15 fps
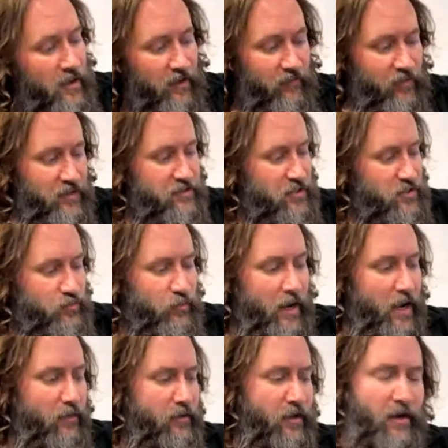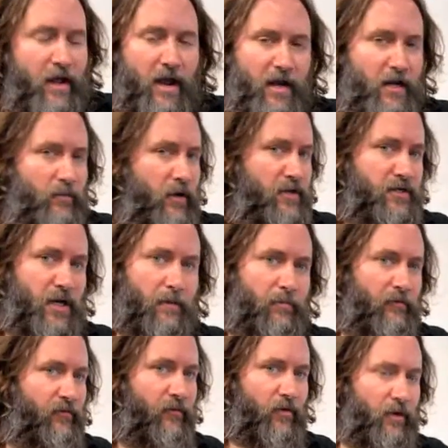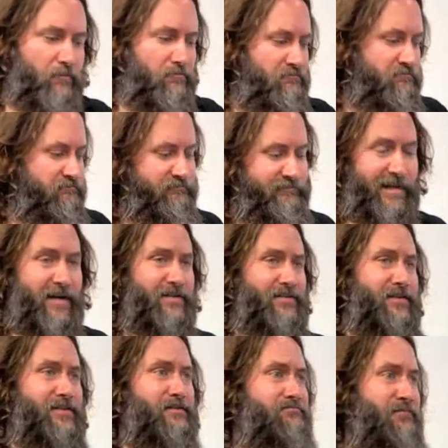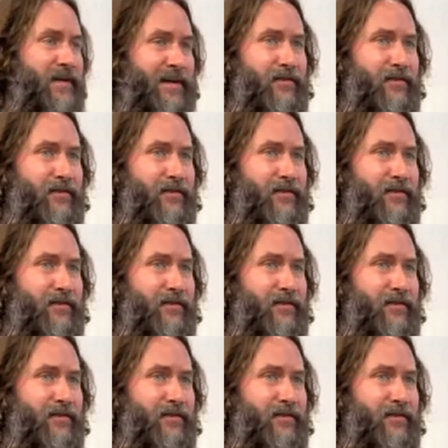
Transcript: If this is round in any way, shape, or form, then it just